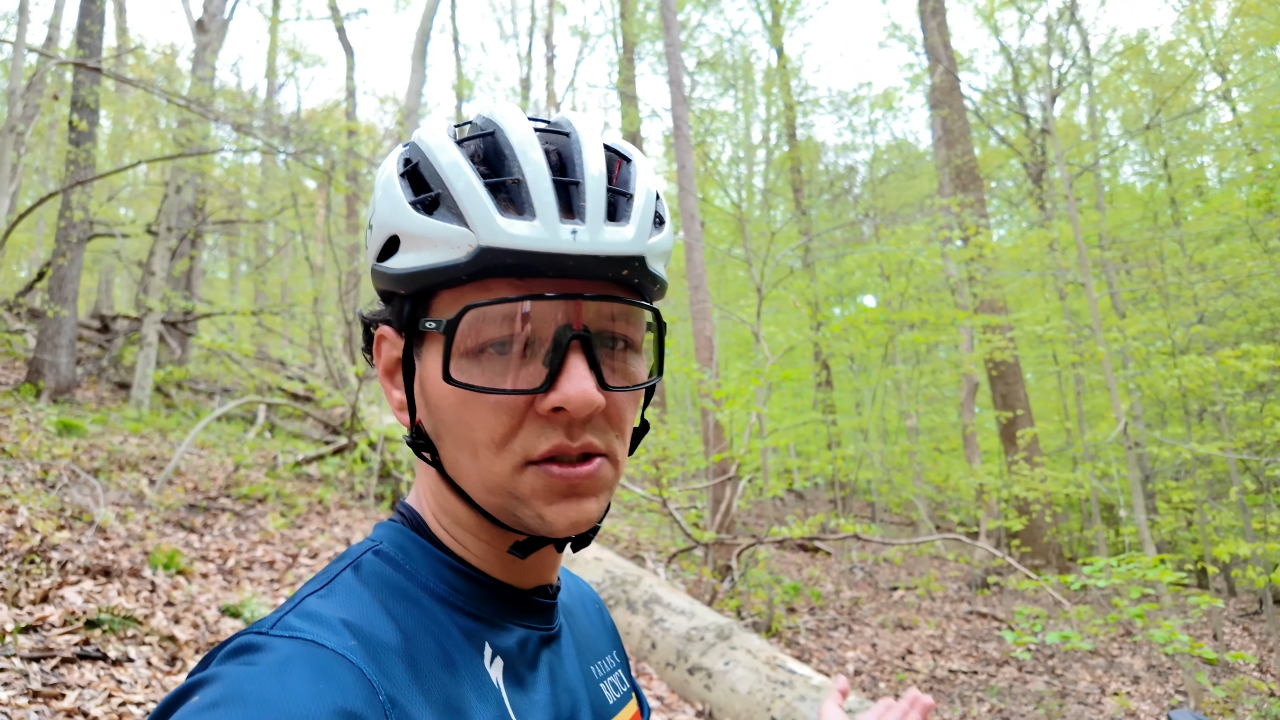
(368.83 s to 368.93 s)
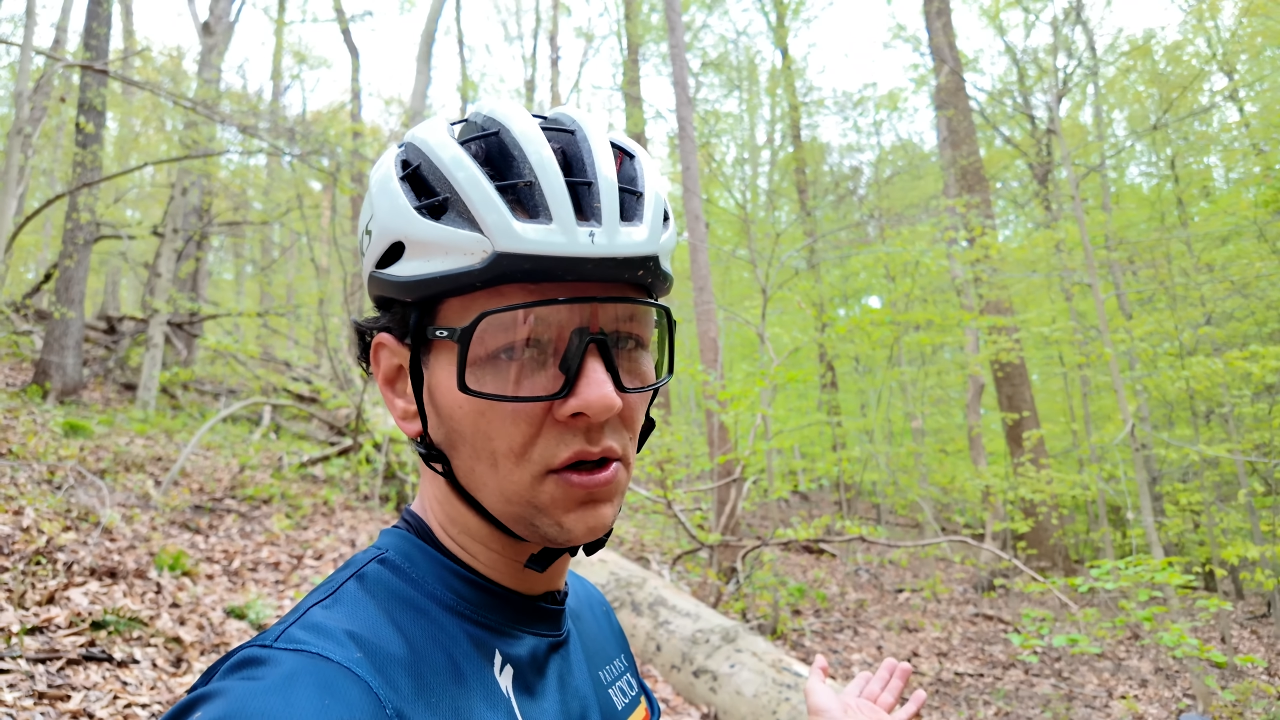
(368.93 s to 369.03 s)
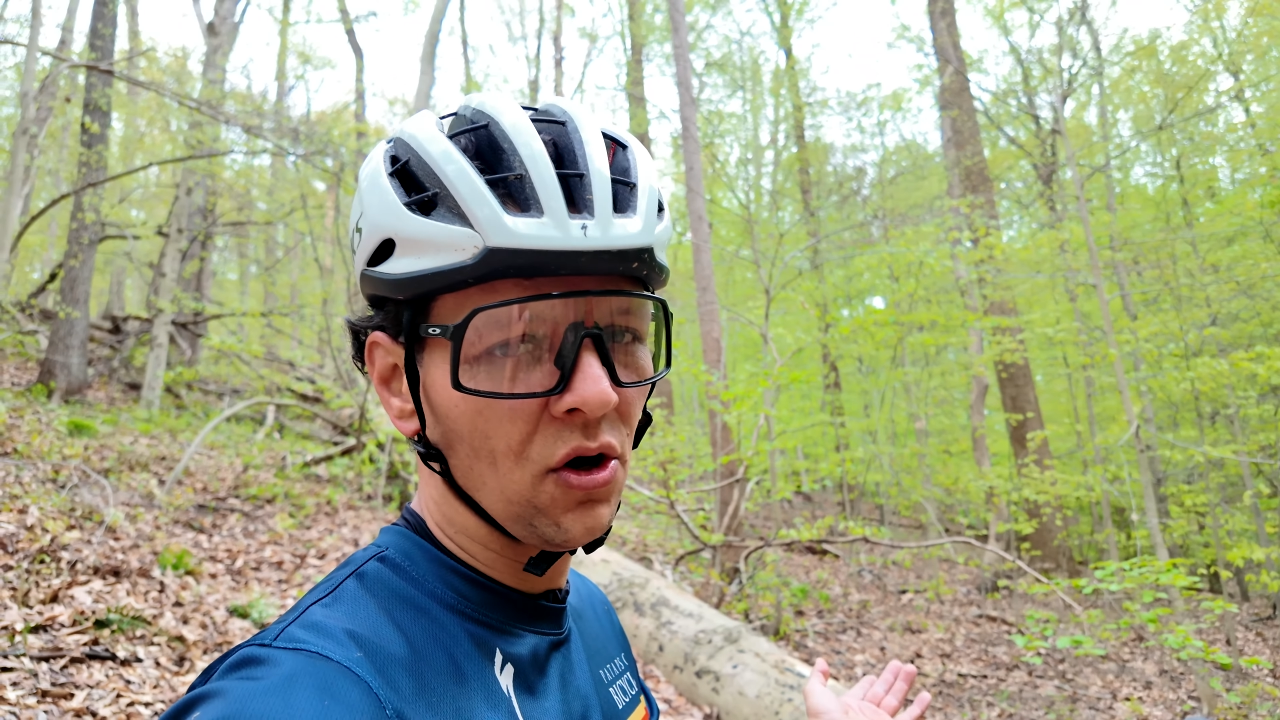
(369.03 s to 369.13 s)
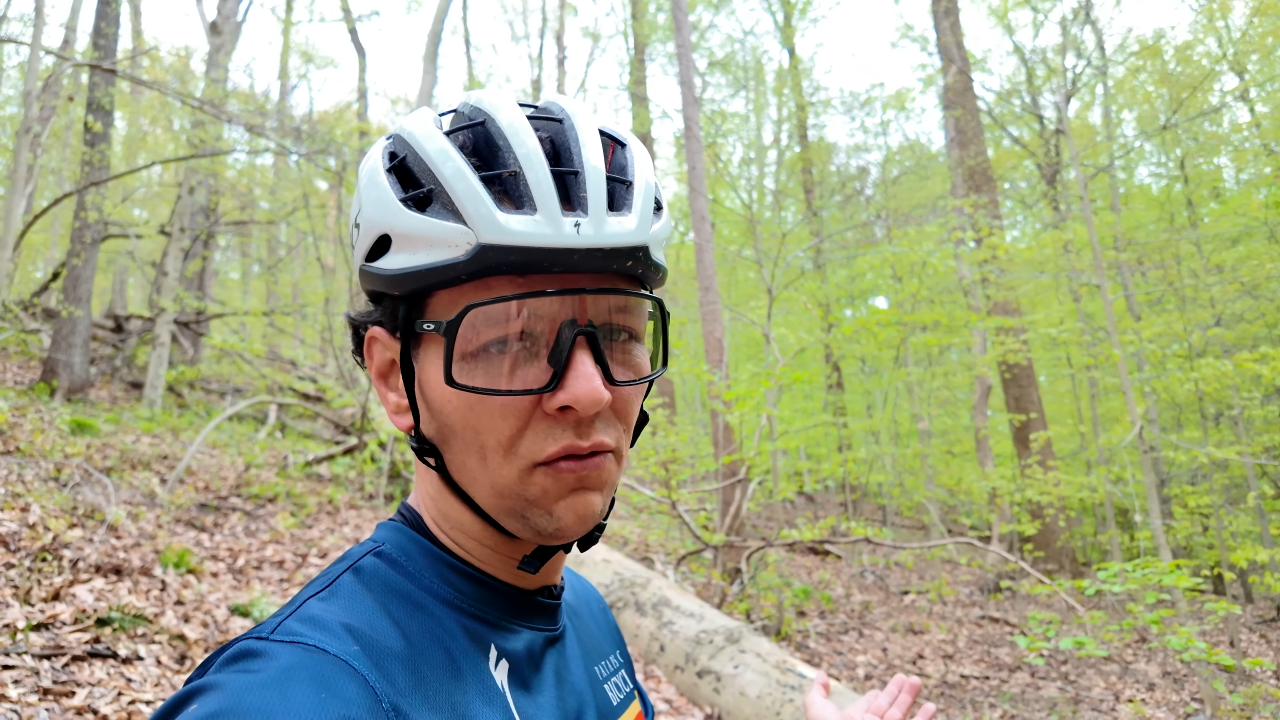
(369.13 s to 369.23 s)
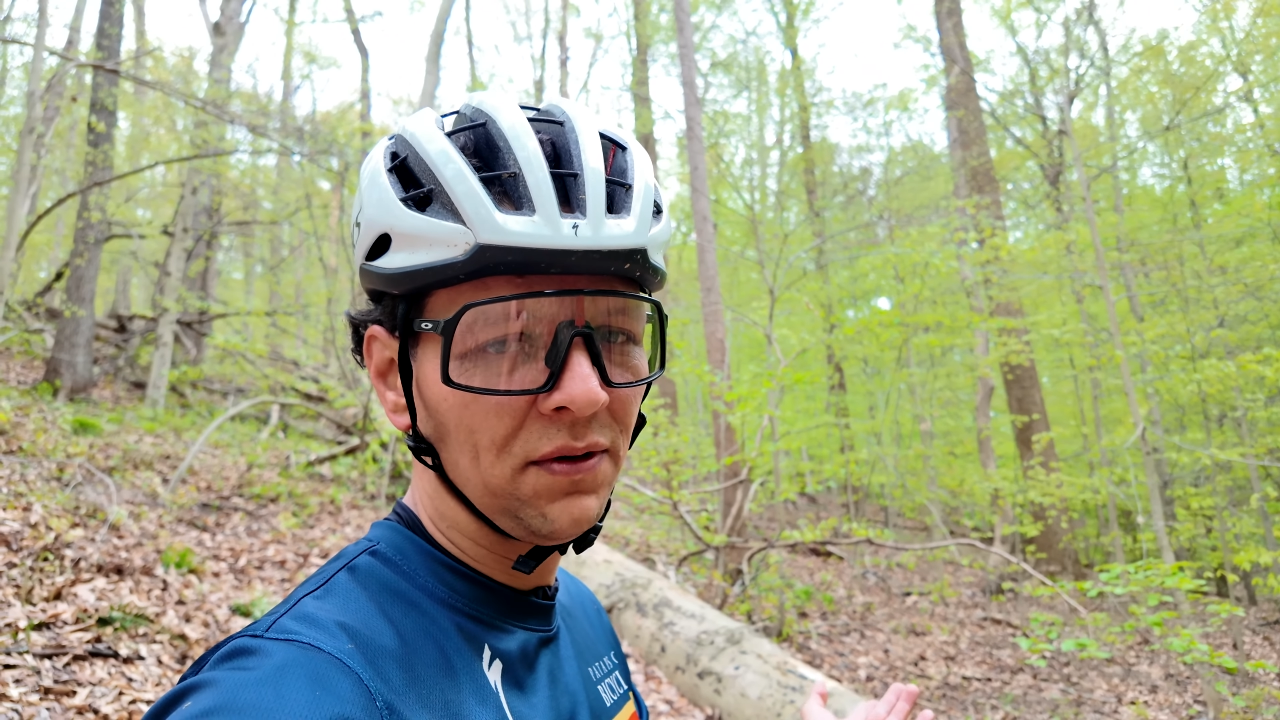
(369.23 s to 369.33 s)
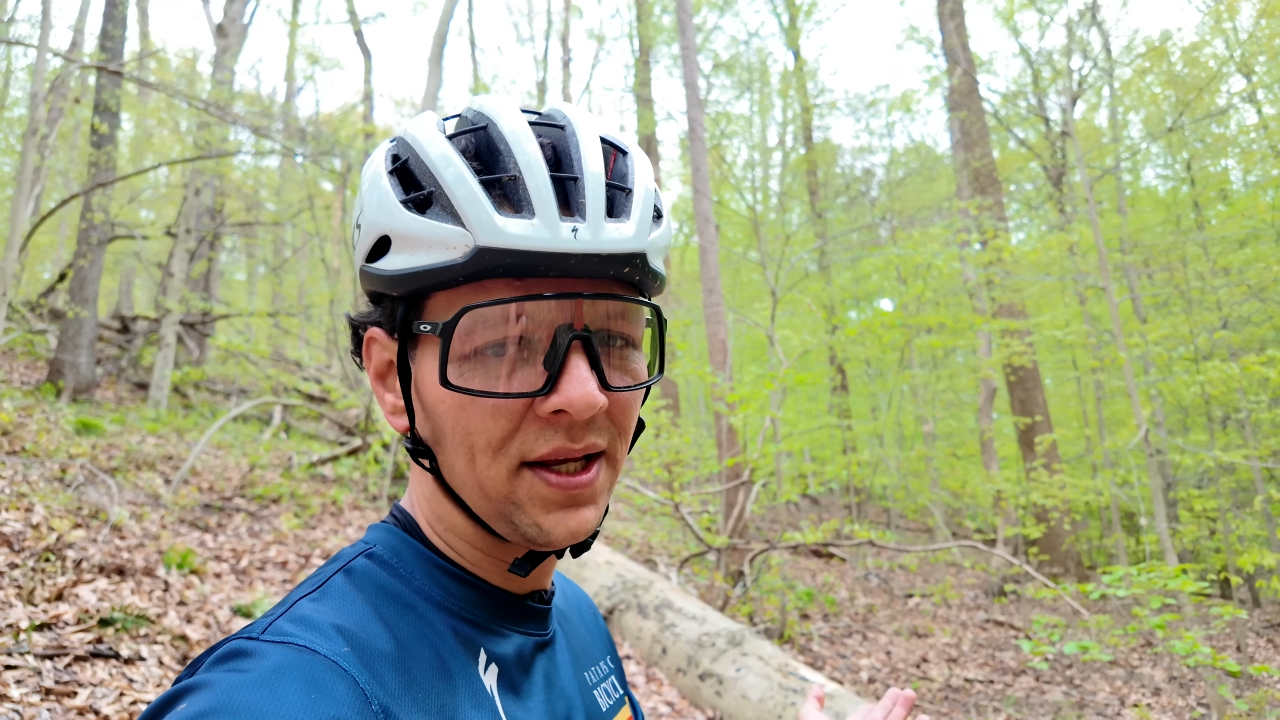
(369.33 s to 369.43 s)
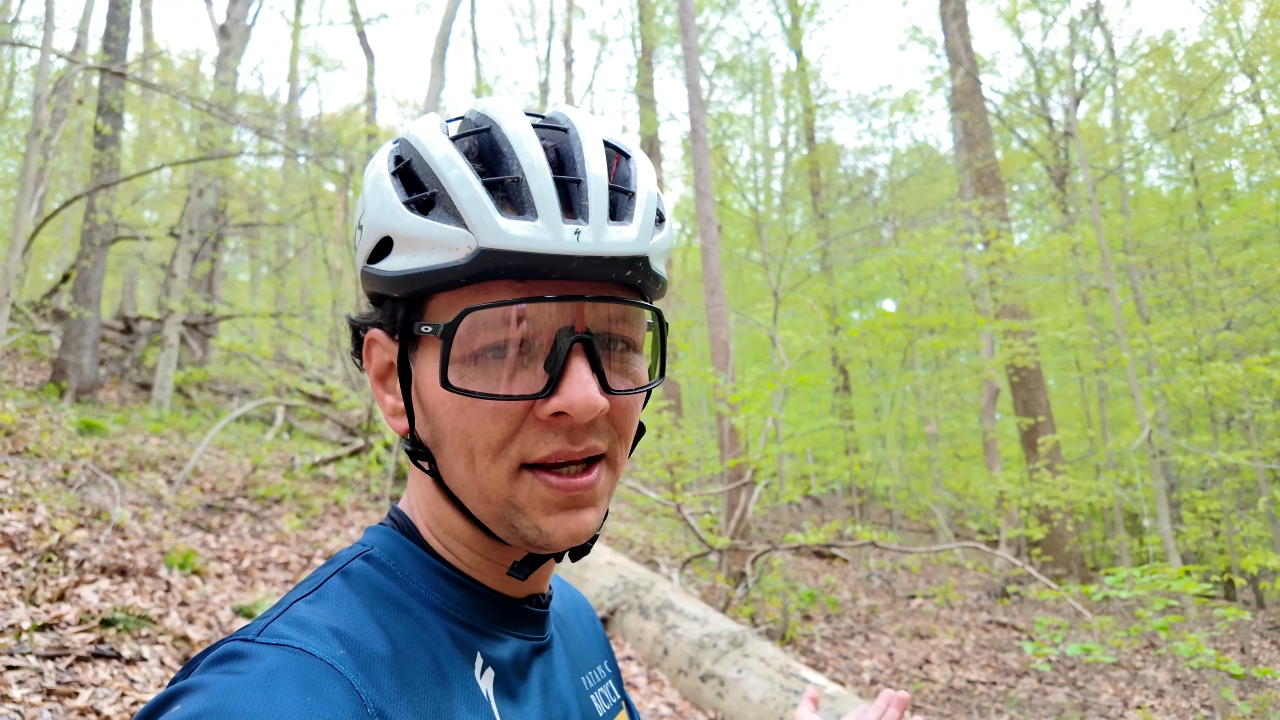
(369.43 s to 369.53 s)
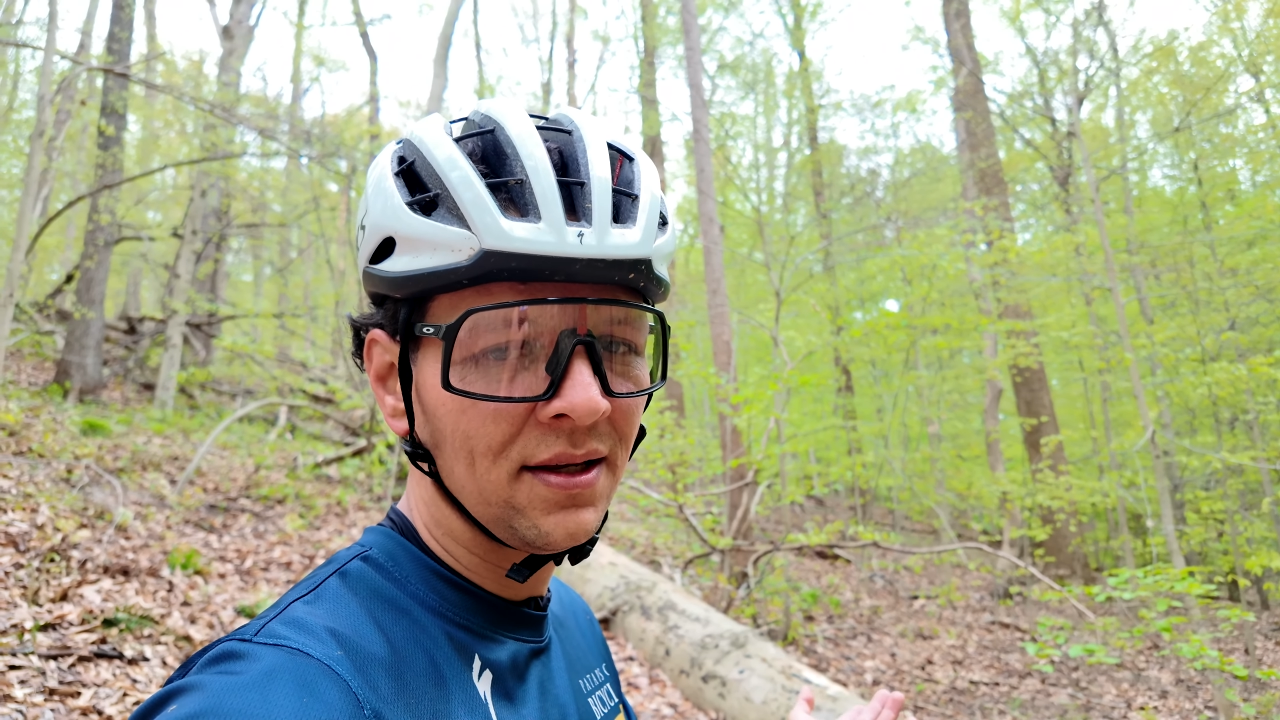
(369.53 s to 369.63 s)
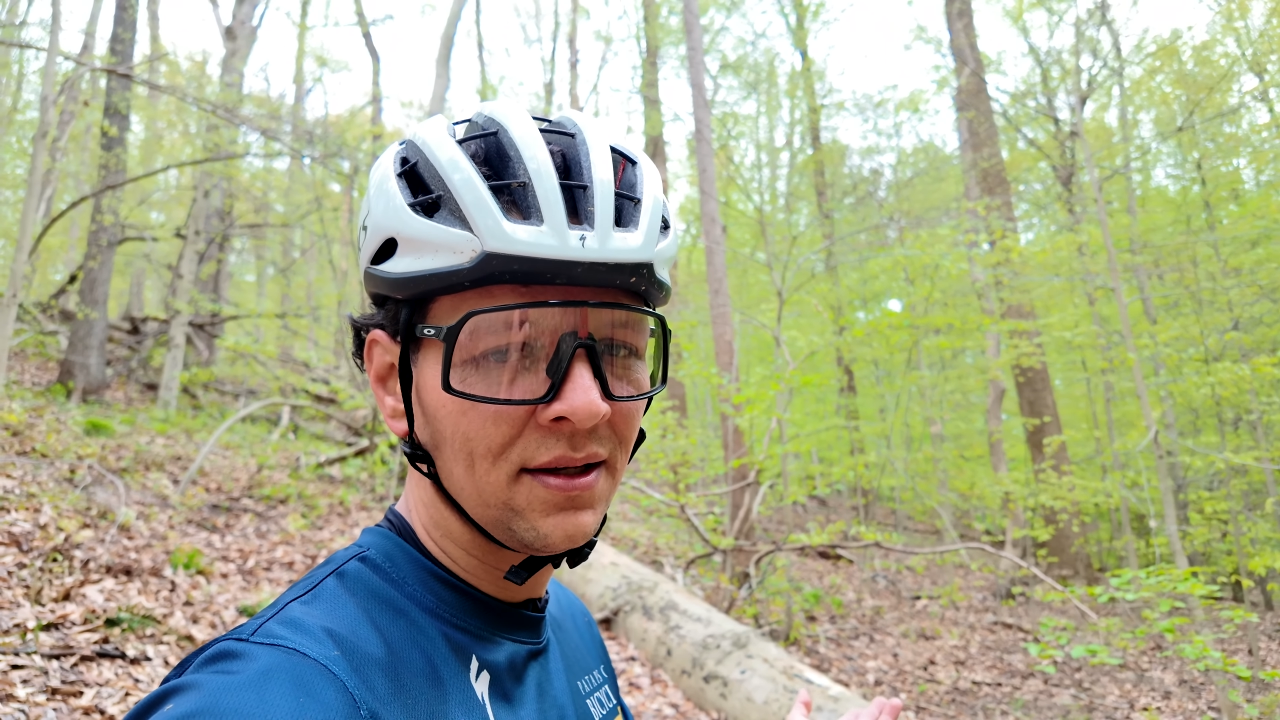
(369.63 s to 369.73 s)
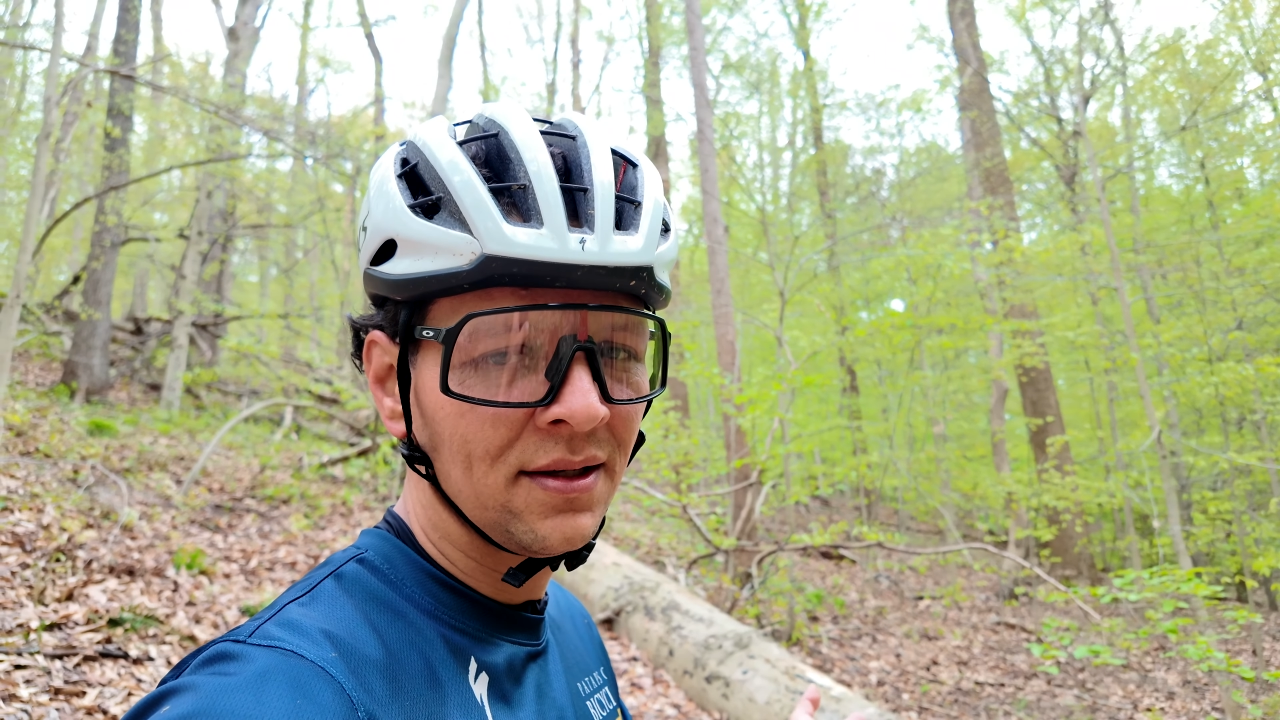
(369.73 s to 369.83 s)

so hopefully